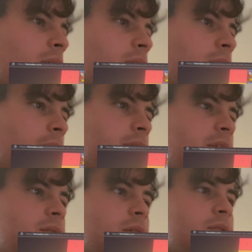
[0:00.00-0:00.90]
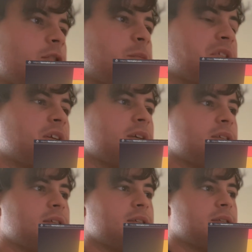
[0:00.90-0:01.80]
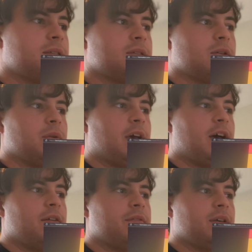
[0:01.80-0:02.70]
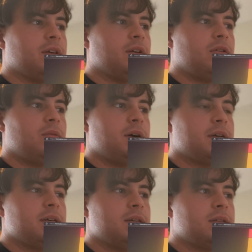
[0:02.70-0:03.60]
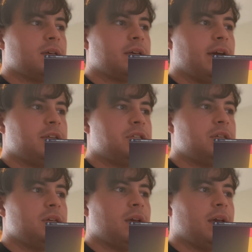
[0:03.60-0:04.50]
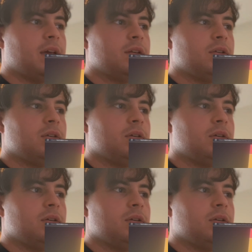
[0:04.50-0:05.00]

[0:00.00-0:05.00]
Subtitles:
Now, these are all super chases. So we have Hiroaki, Takeshi, and